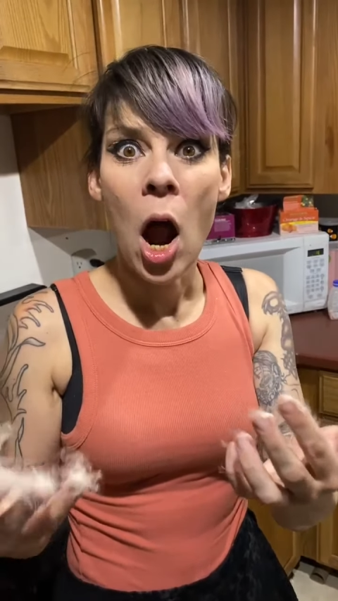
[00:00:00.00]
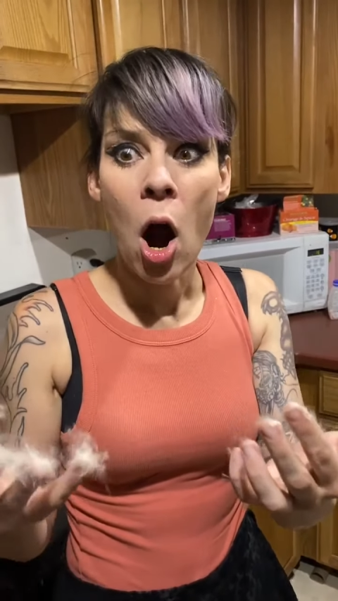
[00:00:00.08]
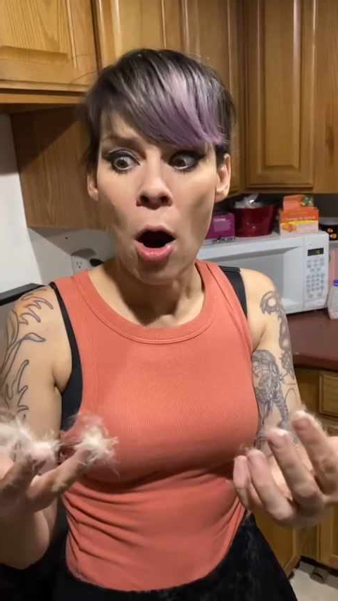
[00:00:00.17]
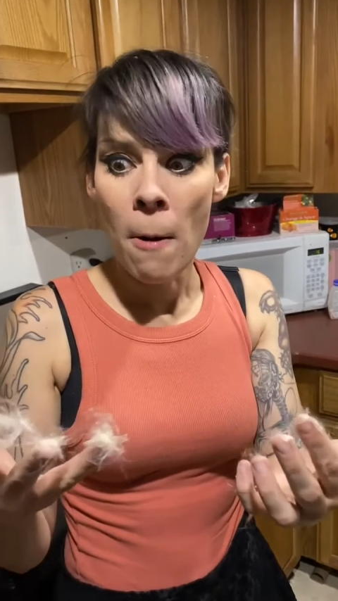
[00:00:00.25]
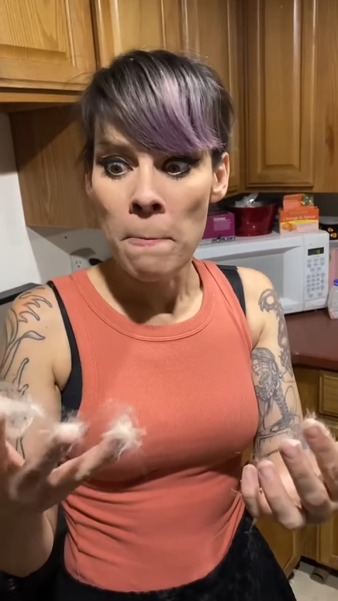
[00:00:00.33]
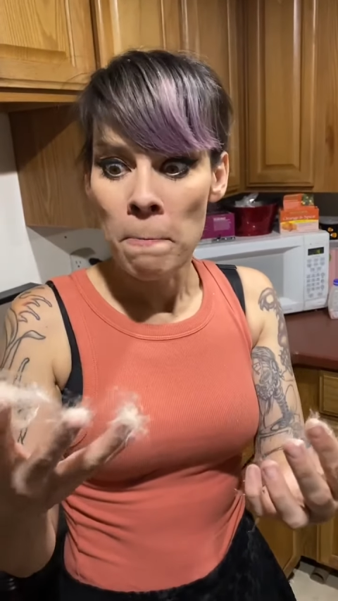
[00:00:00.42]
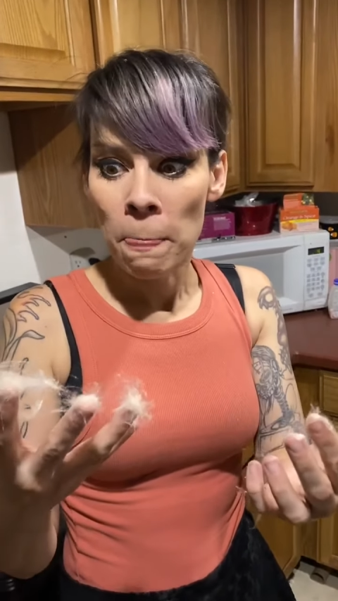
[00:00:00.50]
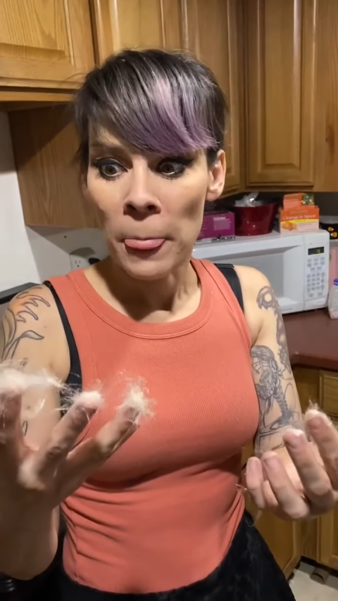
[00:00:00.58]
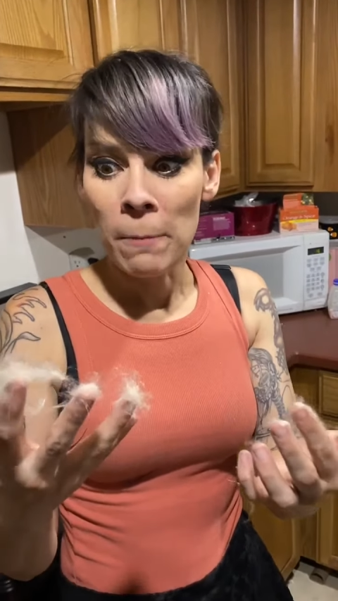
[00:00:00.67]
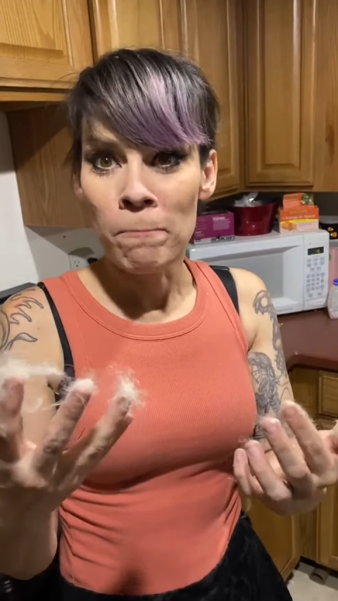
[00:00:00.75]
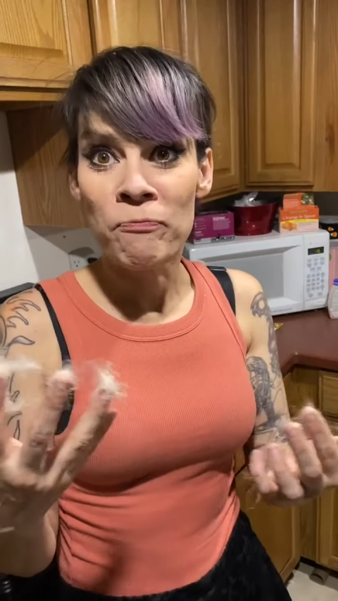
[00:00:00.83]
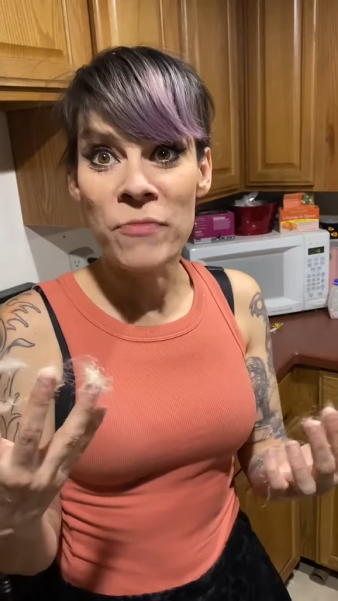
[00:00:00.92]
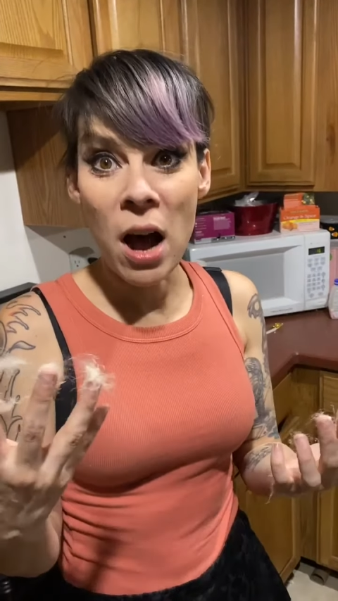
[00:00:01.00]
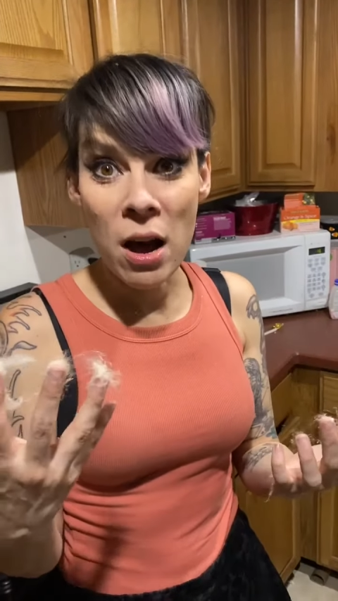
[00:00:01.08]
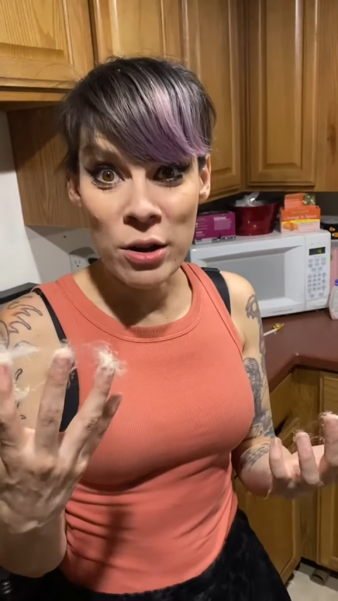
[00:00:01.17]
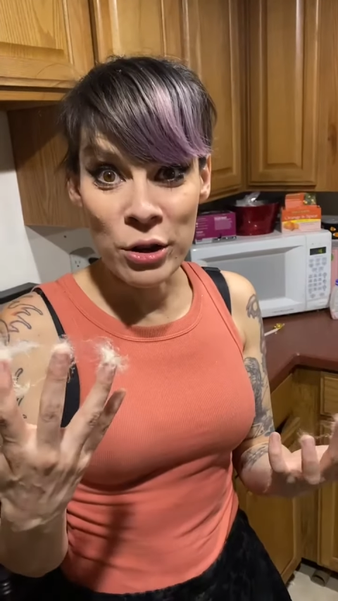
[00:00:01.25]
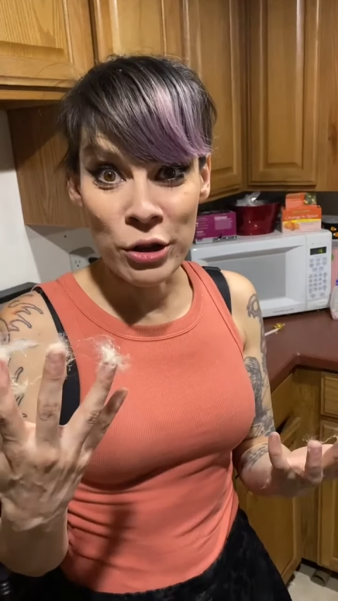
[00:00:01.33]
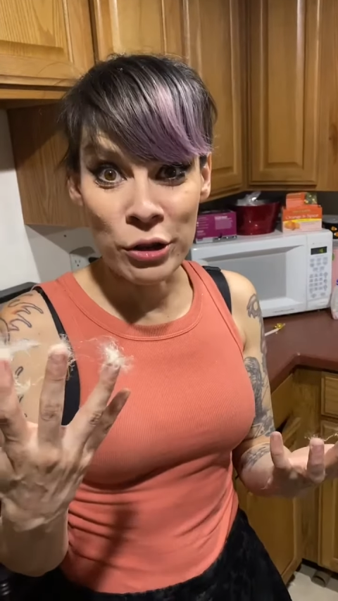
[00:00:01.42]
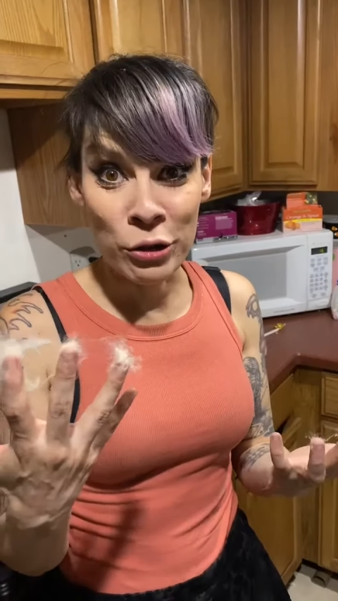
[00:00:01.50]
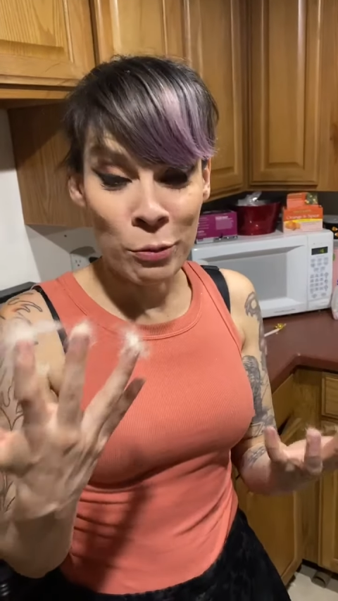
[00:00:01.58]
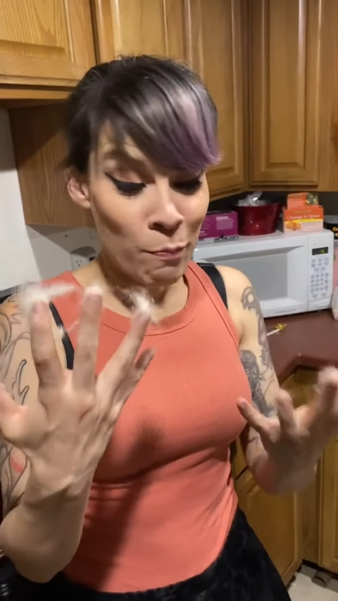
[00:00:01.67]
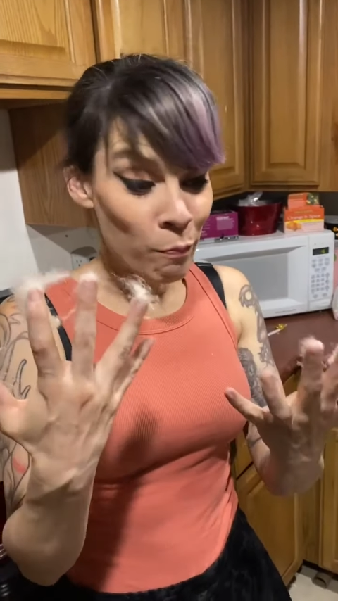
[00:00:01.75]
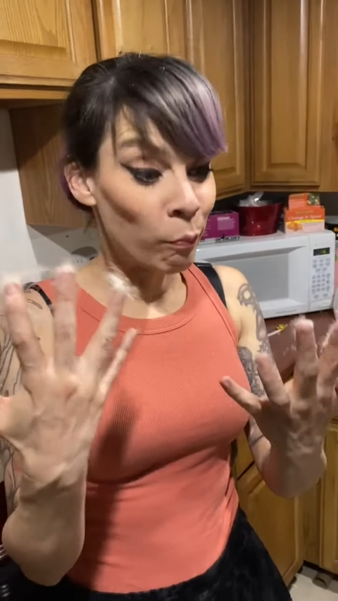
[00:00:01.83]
Mmm. That is